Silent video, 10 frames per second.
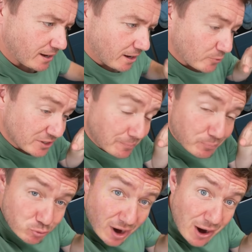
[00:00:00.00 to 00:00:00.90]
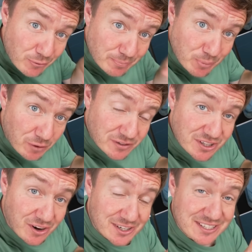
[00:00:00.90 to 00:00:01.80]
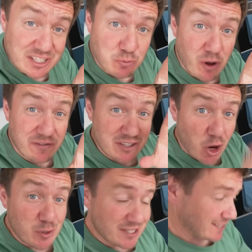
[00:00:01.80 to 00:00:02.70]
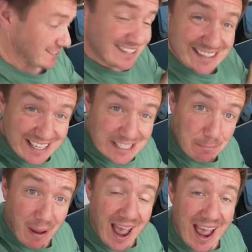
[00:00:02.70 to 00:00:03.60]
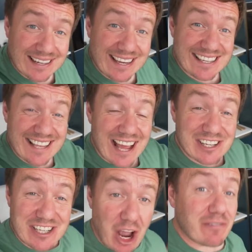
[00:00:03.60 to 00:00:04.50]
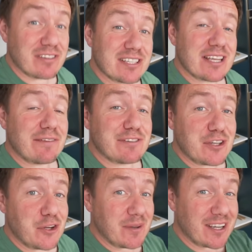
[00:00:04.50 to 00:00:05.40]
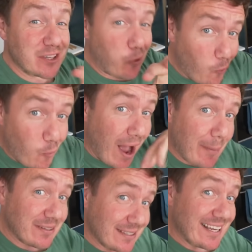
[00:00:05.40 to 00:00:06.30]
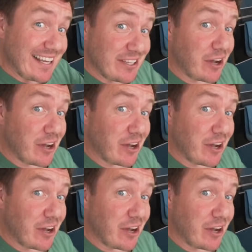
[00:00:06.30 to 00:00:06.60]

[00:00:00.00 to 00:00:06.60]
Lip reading: And we're going to brown both sides, and it's worth noting that this pan is actually oven safe too, because it all happens in the